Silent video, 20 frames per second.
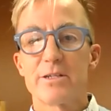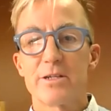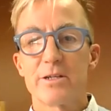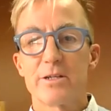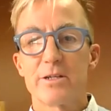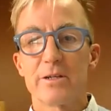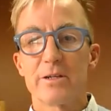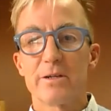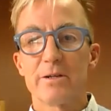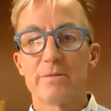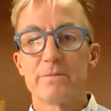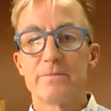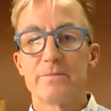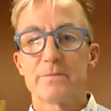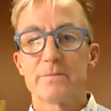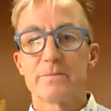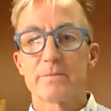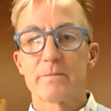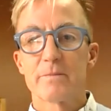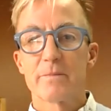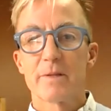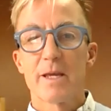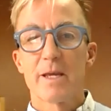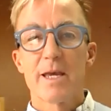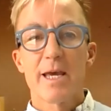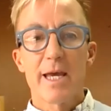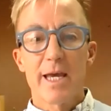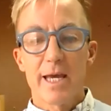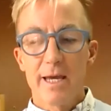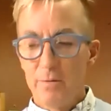to you.
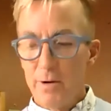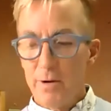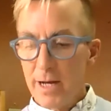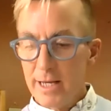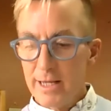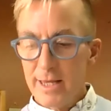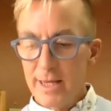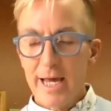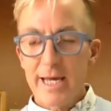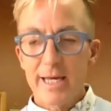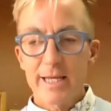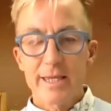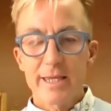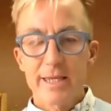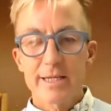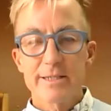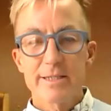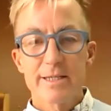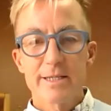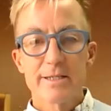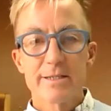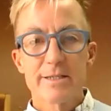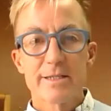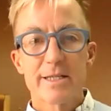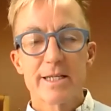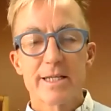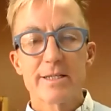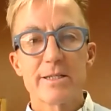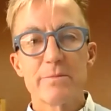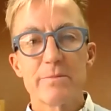And why I like this
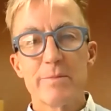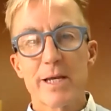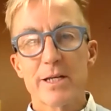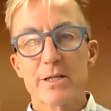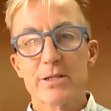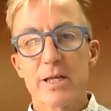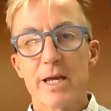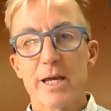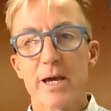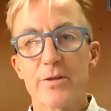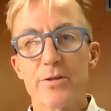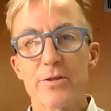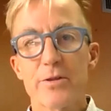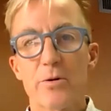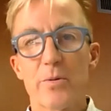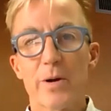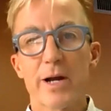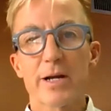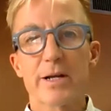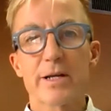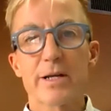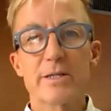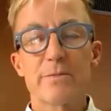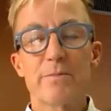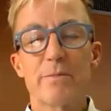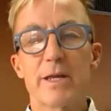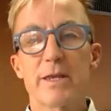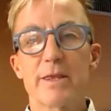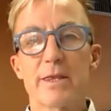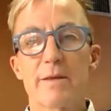is Mental Health Awareness
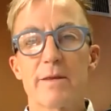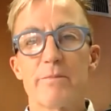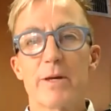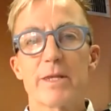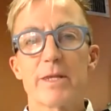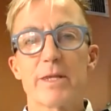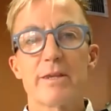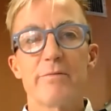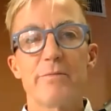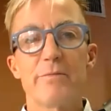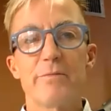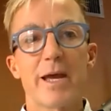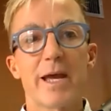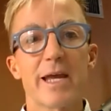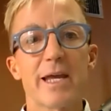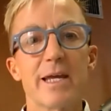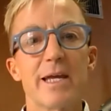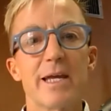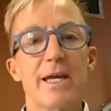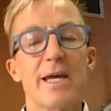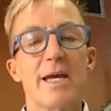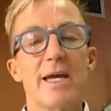Month, the month of May.